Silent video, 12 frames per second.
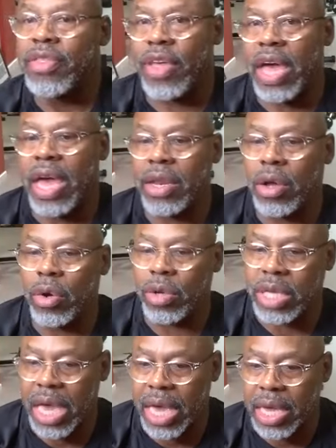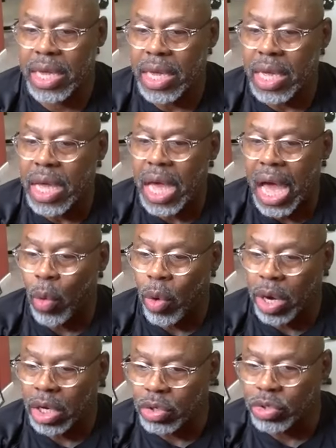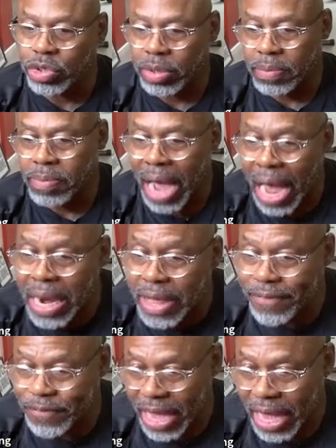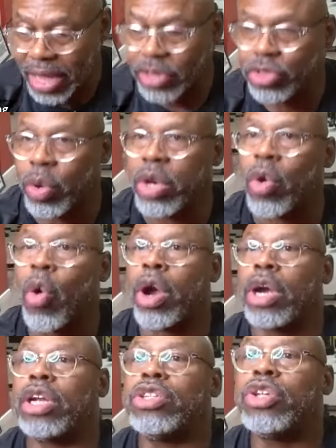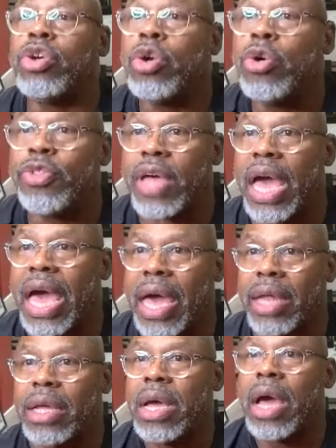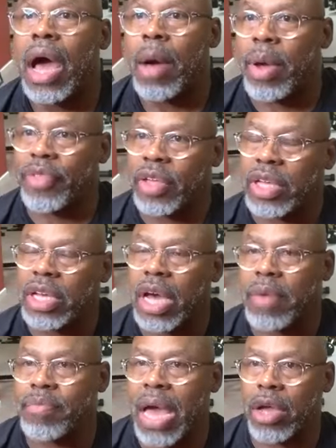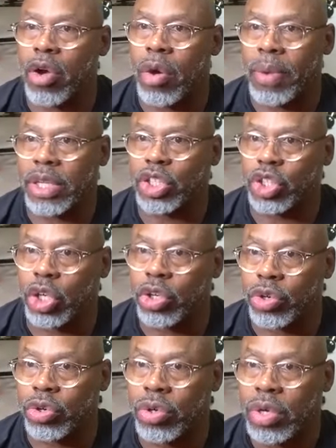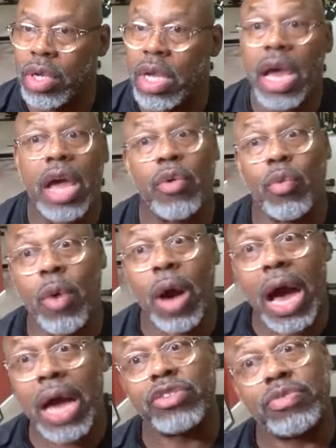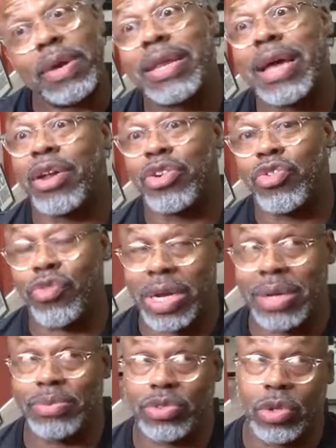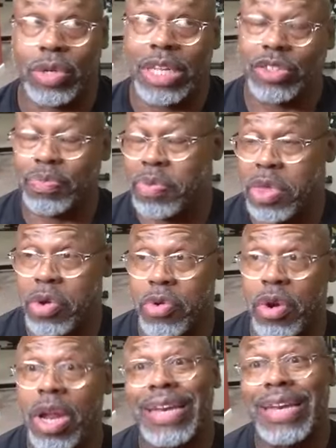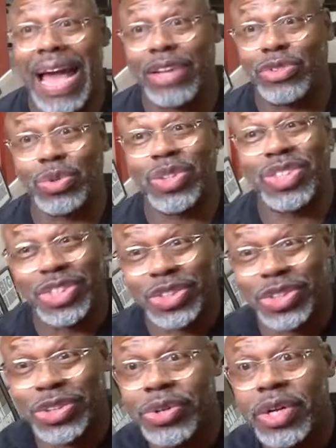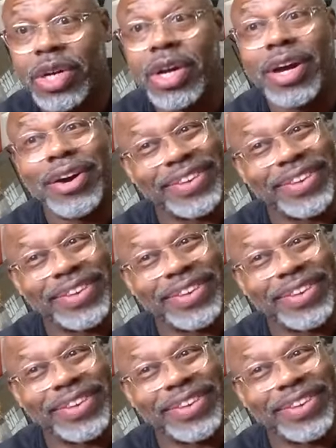that, okay, I want to lose some body fat. So in order to do that, I'm going to have to cut back on my sugar. And wine is made out of grapes, so that's pure natural sugar. I know.